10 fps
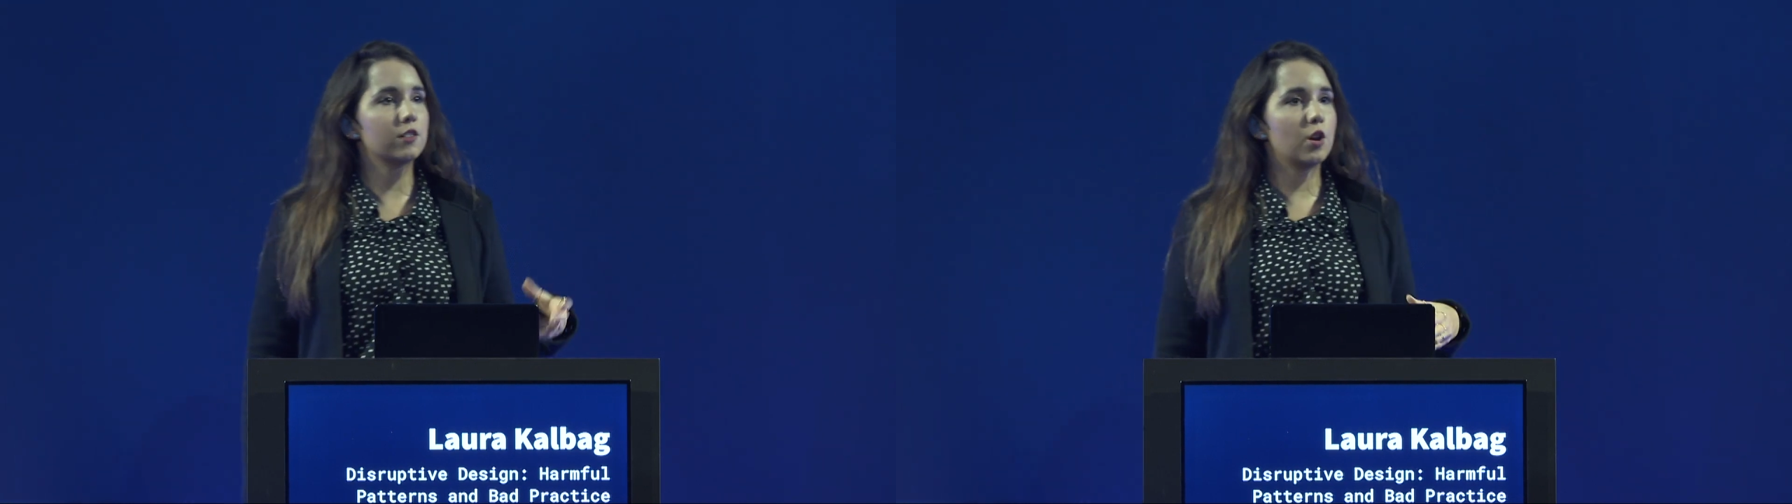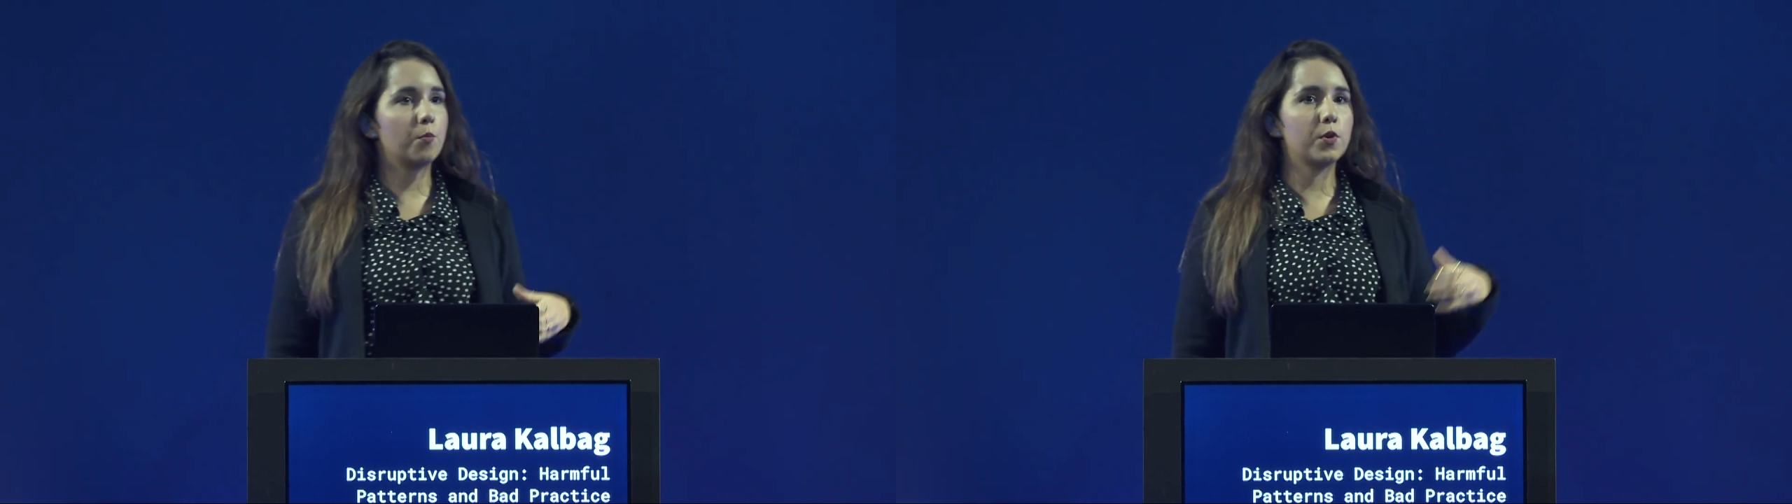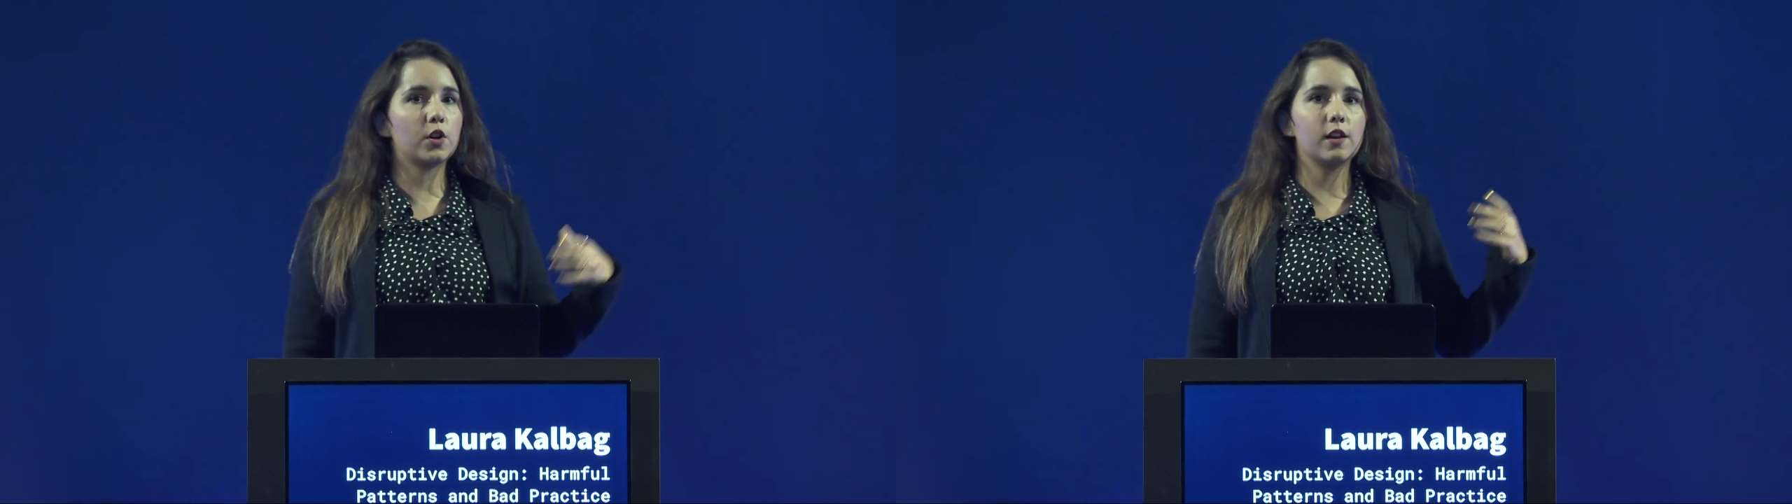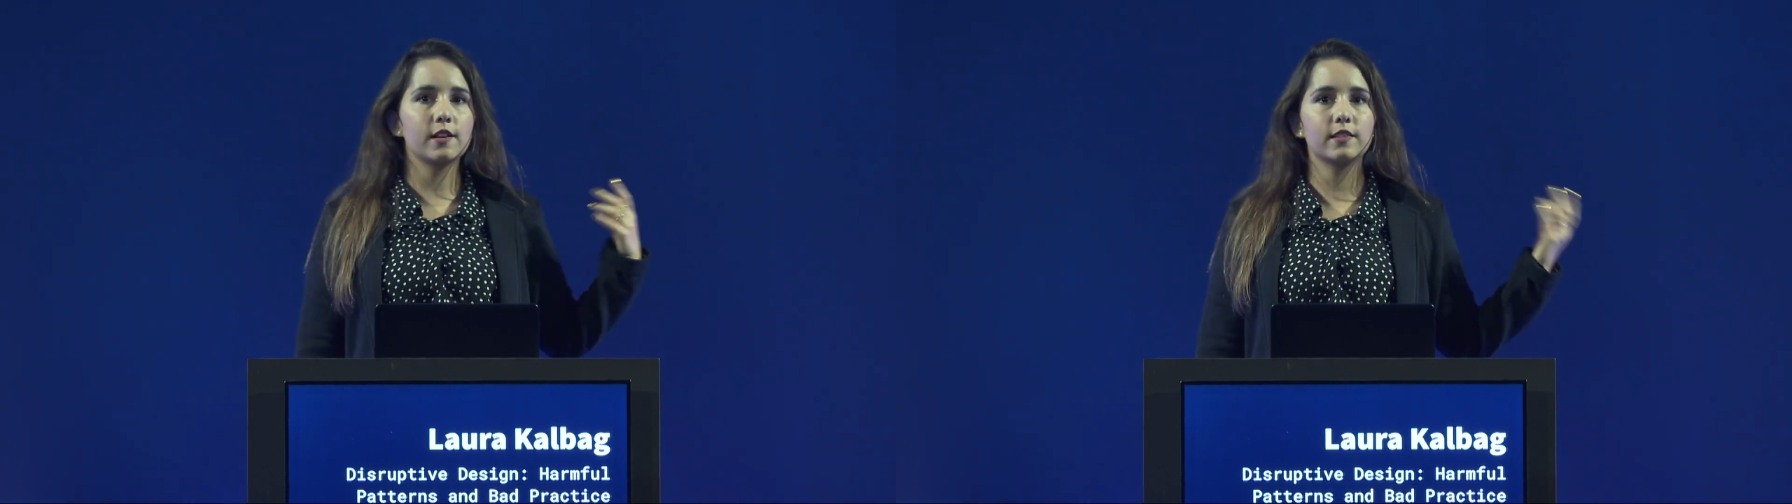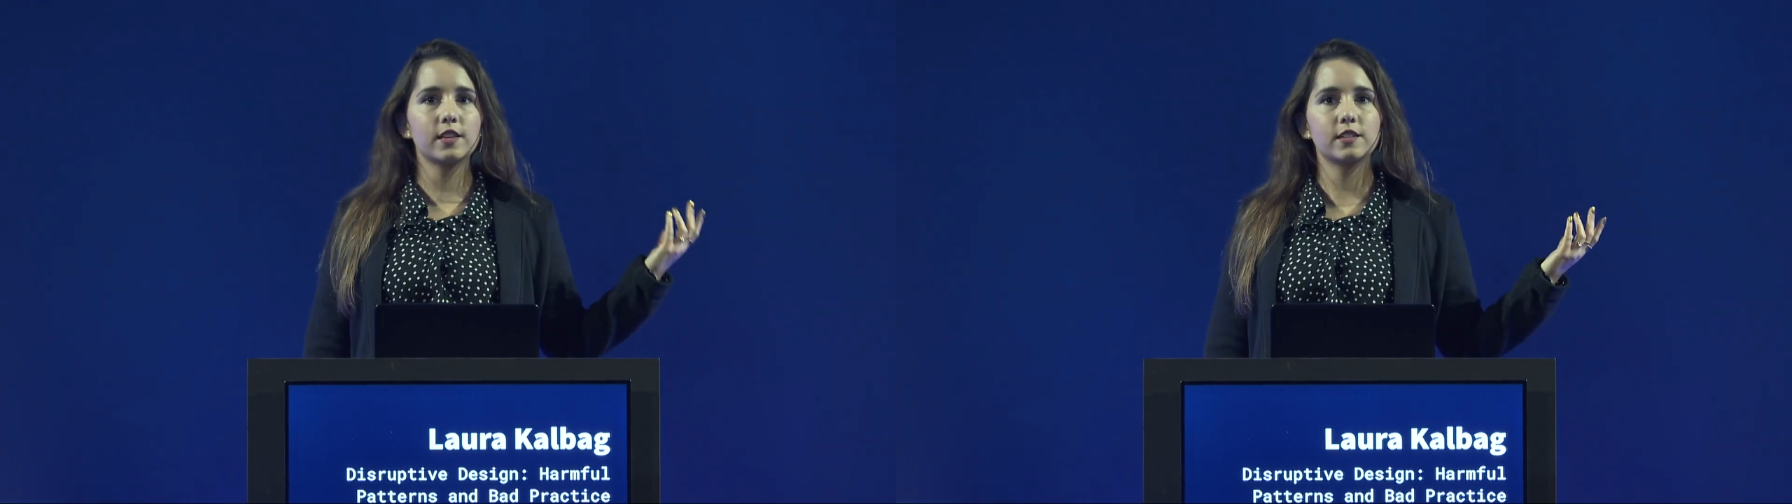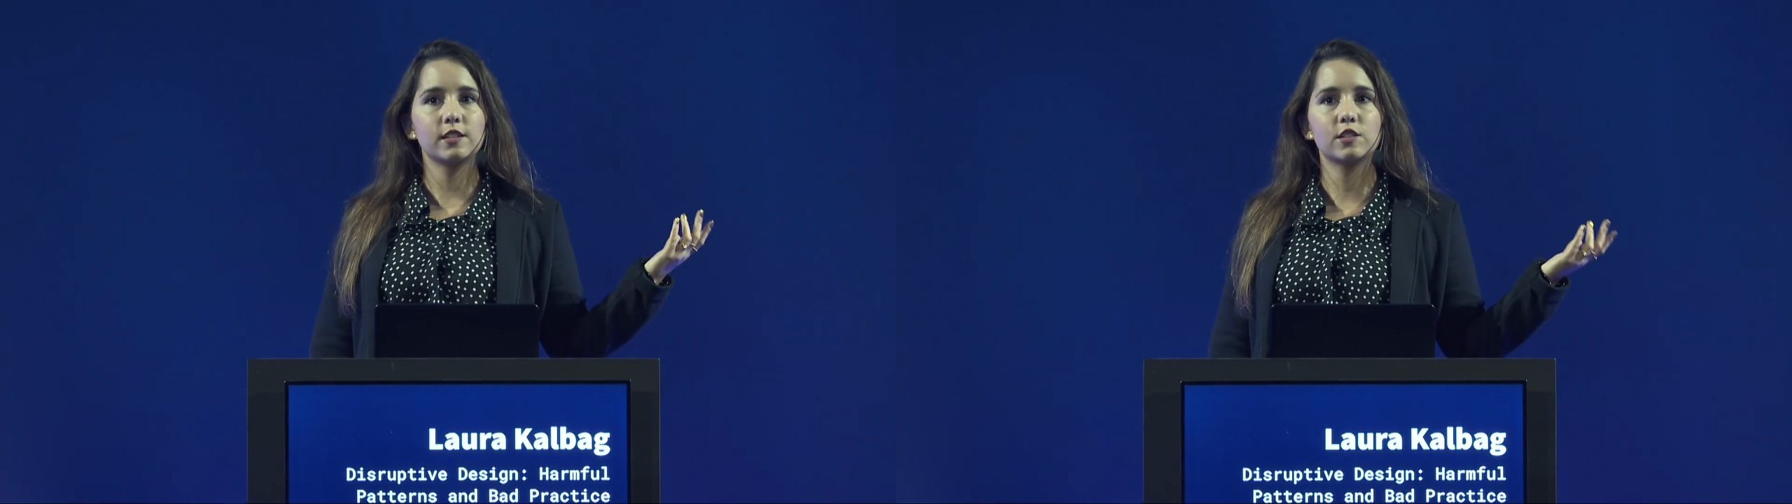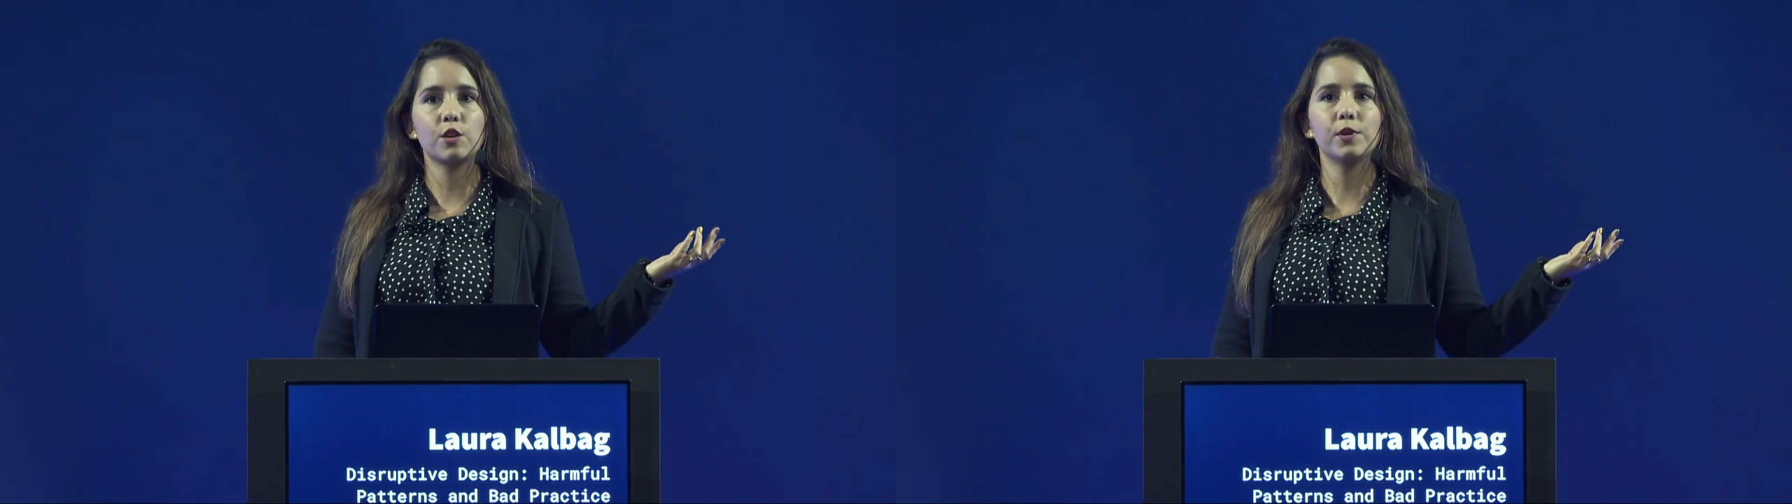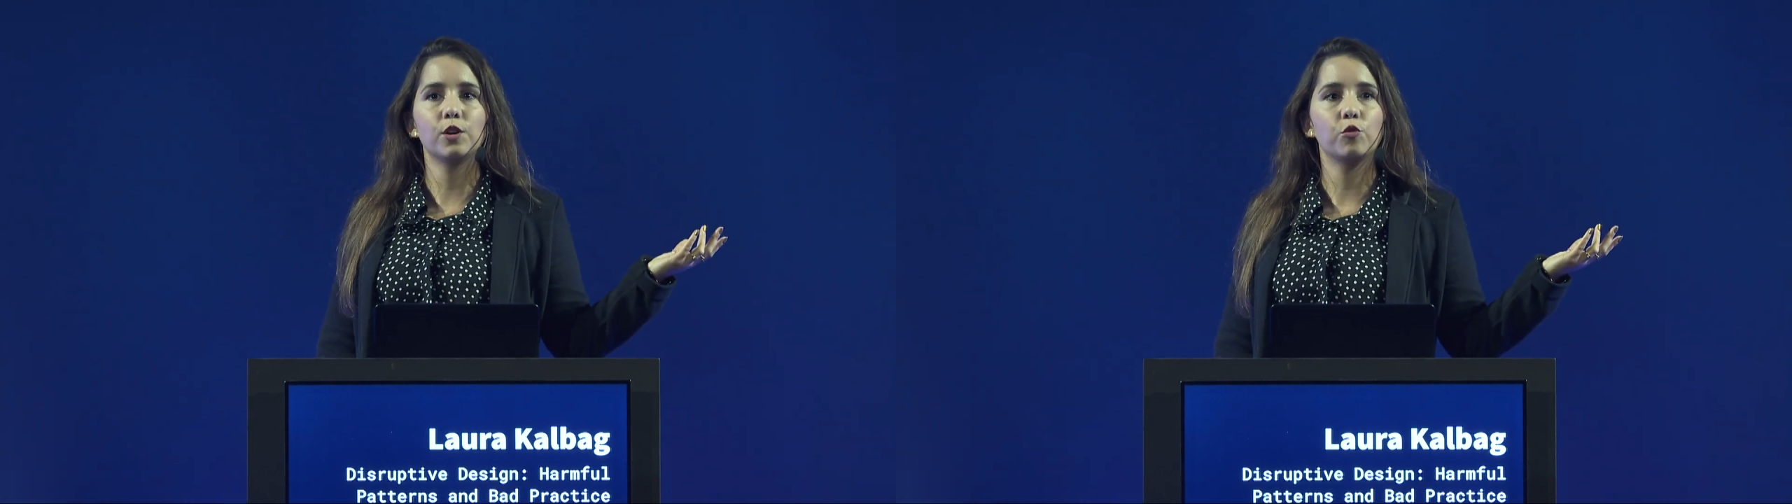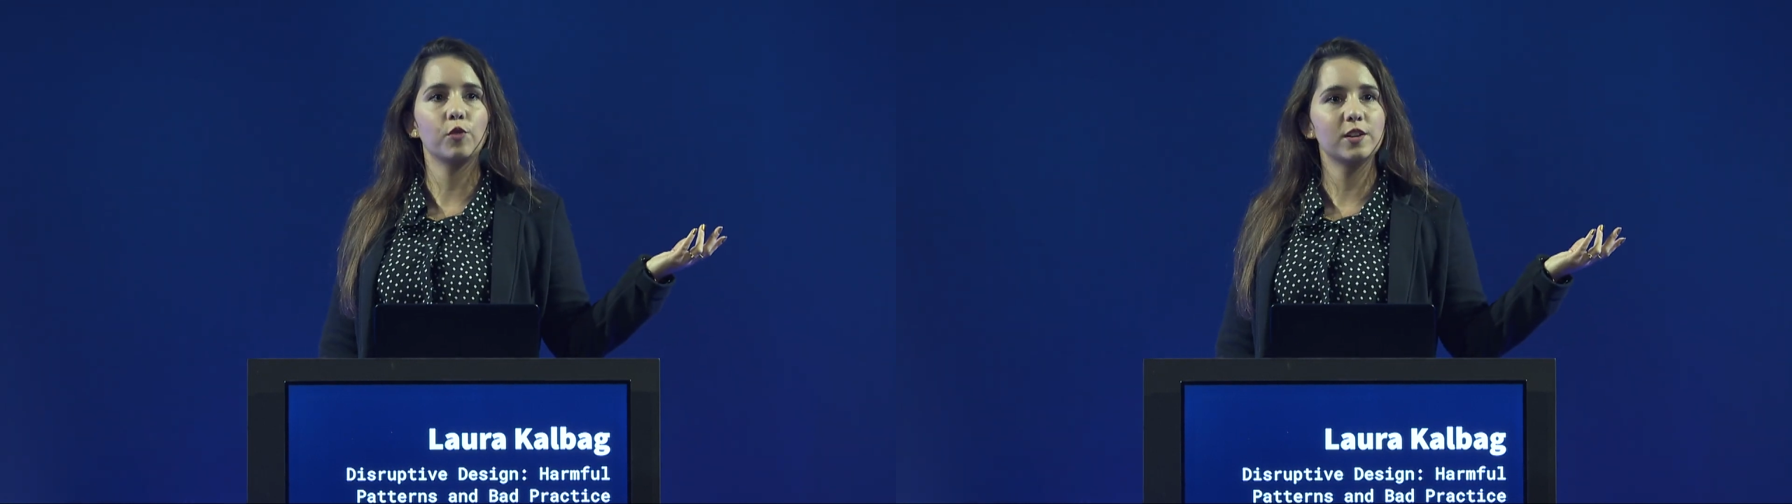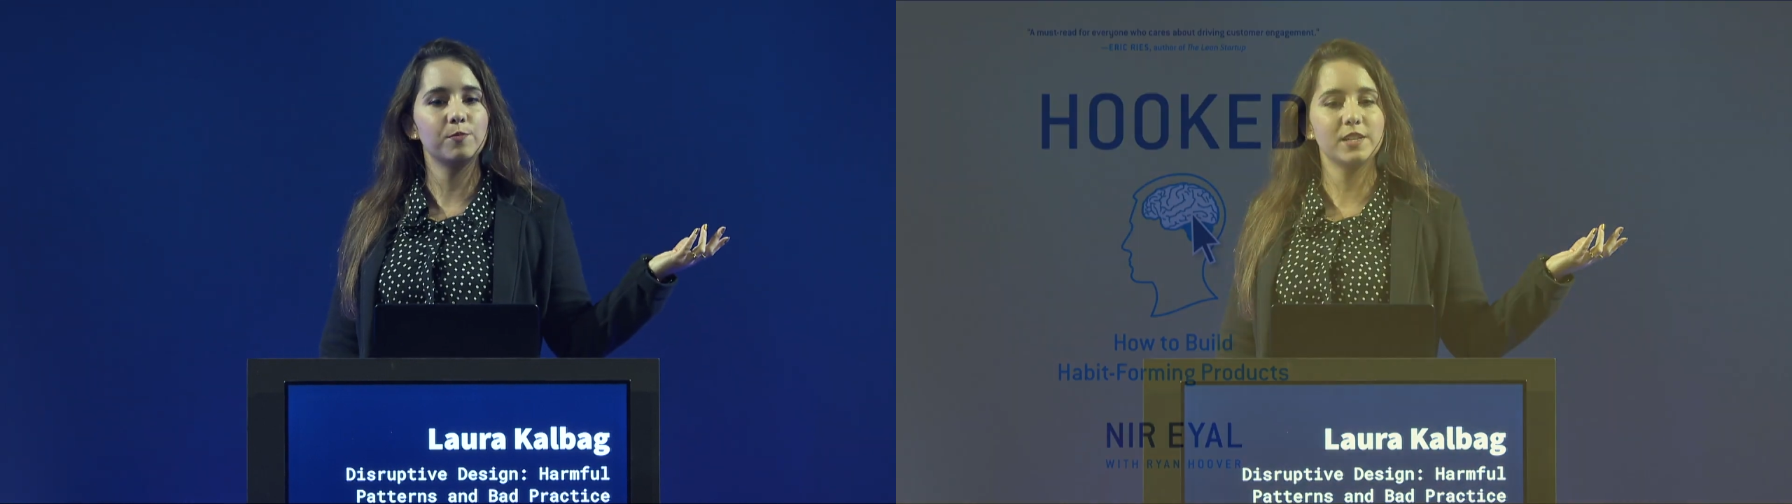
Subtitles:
that a book like this is so incredibly